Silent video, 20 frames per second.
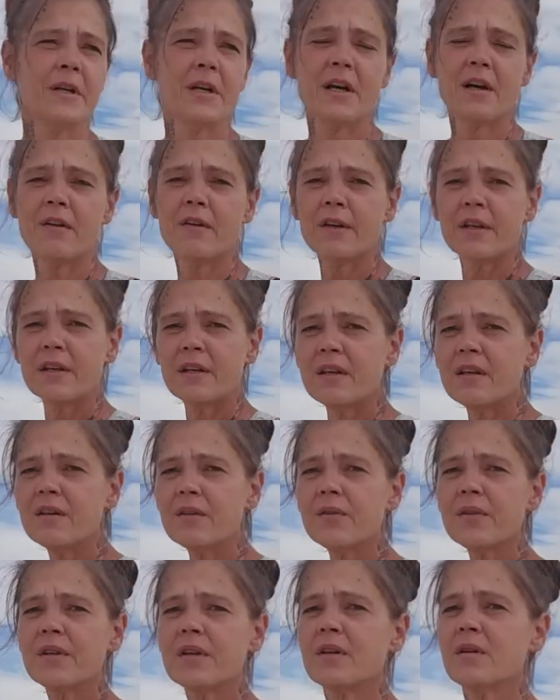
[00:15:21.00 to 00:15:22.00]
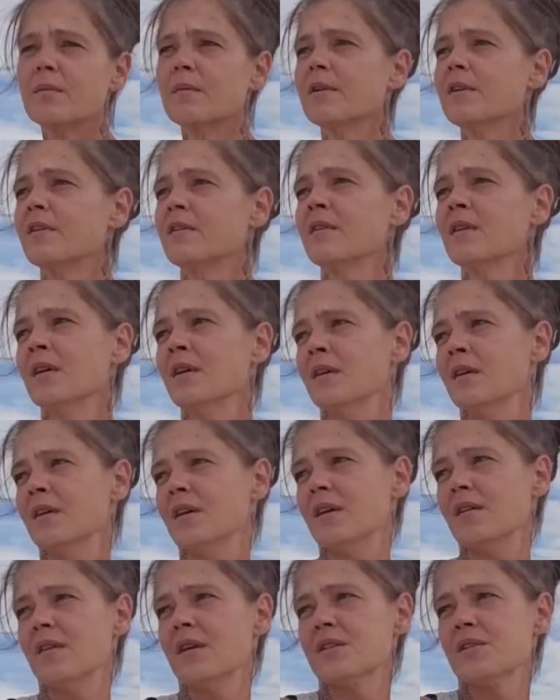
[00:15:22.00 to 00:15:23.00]
how it healed them.
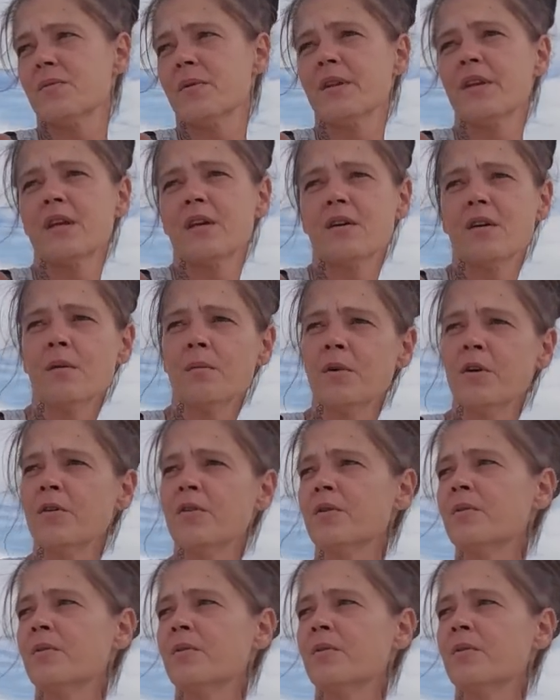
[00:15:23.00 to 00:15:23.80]
And that's why they come all the